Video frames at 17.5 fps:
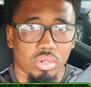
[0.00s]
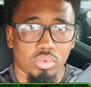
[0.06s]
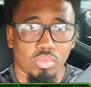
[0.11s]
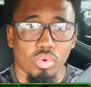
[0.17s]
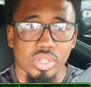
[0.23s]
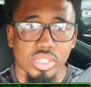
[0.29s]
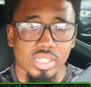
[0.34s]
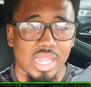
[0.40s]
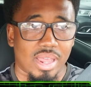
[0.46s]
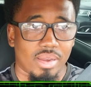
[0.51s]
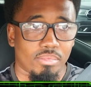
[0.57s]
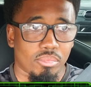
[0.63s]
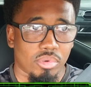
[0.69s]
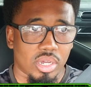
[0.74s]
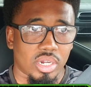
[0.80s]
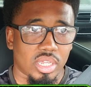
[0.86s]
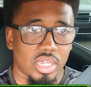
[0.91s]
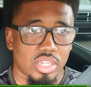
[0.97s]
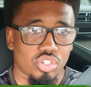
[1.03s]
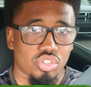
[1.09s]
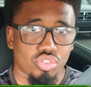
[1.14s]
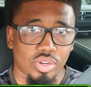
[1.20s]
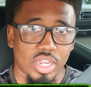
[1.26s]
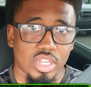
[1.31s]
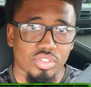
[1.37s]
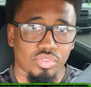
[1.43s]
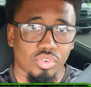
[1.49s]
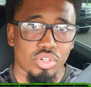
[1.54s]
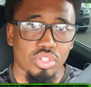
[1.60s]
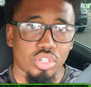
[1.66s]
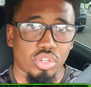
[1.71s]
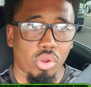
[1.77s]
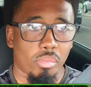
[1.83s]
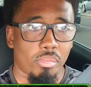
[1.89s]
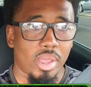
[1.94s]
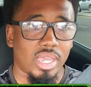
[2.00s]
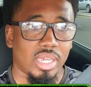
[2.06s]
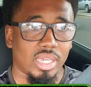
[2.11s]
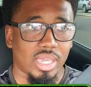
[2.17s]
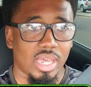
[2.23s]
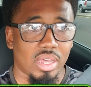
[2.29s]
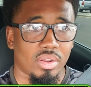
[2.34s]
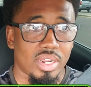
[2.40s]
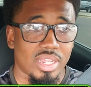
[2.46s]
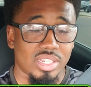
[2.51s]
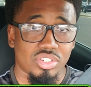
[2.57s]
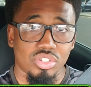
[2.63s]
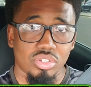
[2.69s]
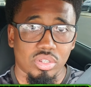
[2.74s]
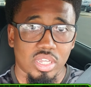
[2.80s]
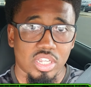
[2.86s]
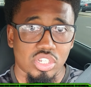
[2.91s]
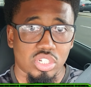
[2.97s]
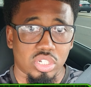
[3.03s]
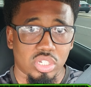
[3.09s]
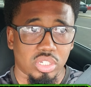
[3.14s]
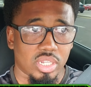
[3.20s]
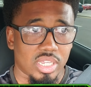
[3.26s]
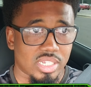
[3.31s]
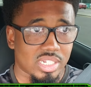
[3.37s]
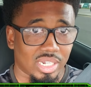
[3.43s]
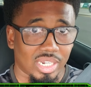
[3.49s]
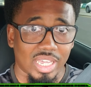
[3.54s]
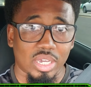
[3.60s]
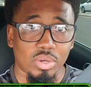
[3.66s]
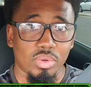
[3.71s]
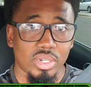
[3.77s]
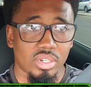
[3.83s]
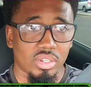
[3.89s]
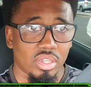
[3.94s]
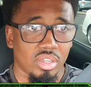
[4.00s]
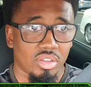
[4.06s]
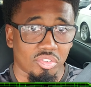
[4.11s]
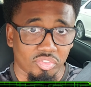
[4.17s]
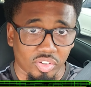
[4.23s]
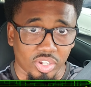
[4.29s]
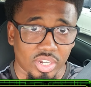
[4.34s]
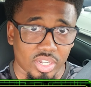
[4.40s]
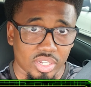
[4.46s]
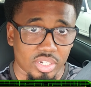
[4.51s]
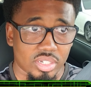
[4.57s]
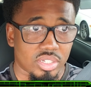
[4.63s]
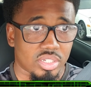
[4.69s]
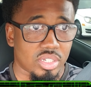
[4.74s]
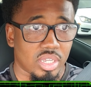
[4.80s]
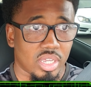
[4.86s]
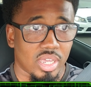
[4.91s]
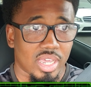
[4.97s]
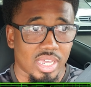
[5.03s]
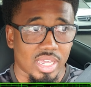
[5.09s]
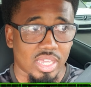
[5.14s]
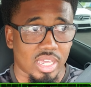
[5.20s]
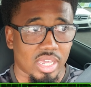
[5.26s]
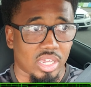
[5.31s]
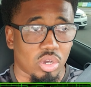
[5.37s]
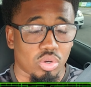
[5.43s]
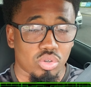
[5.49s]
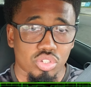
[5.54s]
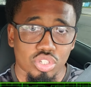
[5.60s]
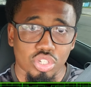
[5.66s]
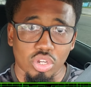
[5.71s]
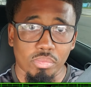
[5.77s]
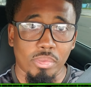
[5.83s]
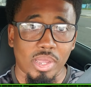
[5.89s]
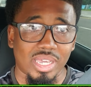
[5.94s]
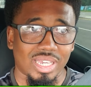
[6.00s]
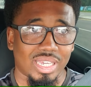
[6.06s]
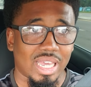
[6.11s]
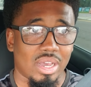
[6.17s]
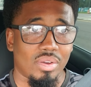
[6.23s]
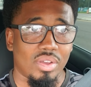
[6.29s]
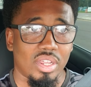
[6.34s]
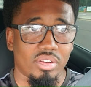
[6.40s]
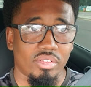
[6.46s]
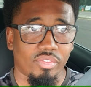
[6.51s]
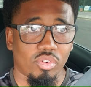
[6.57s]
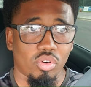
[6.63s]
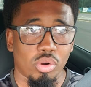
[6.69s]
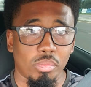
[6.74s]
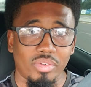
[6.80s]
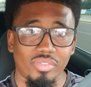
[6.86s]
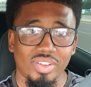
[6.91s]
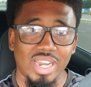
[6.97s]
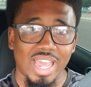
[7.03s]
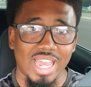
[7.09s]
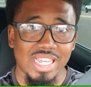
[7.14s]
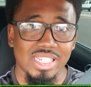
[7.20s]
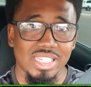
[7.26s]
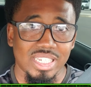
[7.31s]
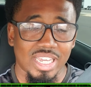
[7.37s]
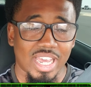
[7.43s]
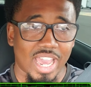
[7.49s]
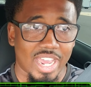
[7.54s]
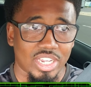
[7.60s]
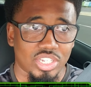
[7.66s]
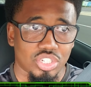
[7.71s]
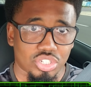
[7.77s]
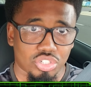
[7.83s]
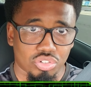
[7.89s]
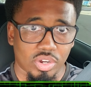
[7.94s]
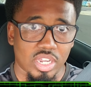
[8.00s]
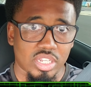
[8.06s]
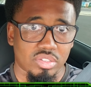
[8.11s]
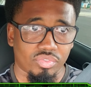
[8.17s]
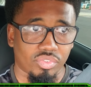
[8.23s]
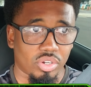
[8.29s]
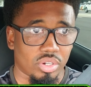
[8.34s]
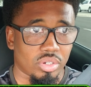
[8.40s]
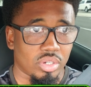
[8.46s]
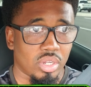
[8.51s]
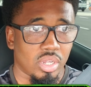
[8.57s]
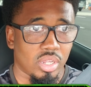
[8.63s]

Once that money is transferred to your bank account, it's it's it's liquid funds. It, it goes to your bank account in the form of an ACH transfer.